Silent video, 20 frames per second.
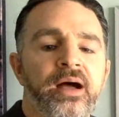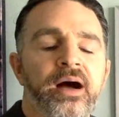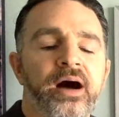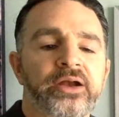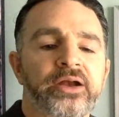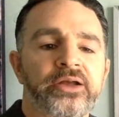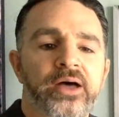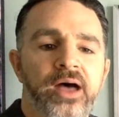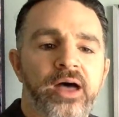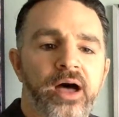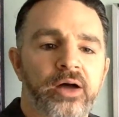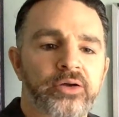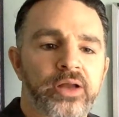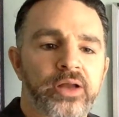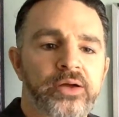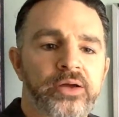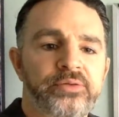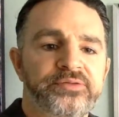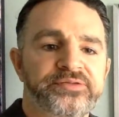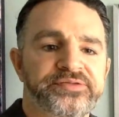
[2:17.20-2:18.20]
our
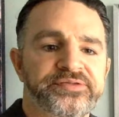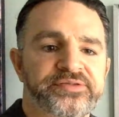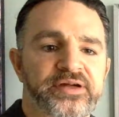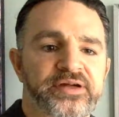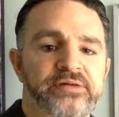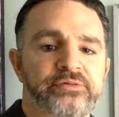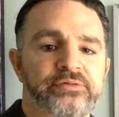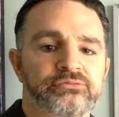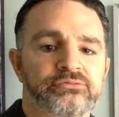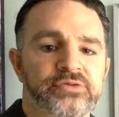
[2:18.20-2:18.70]
node server